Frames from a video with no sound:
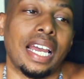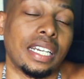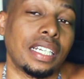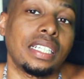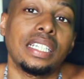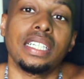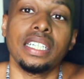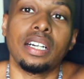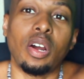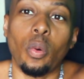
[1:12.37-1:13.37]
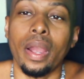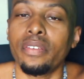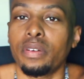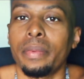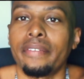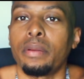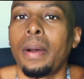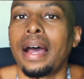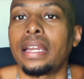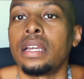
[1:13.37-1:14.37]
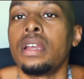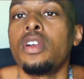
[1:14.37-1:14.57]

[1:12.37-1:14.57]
kind of clear away from everybody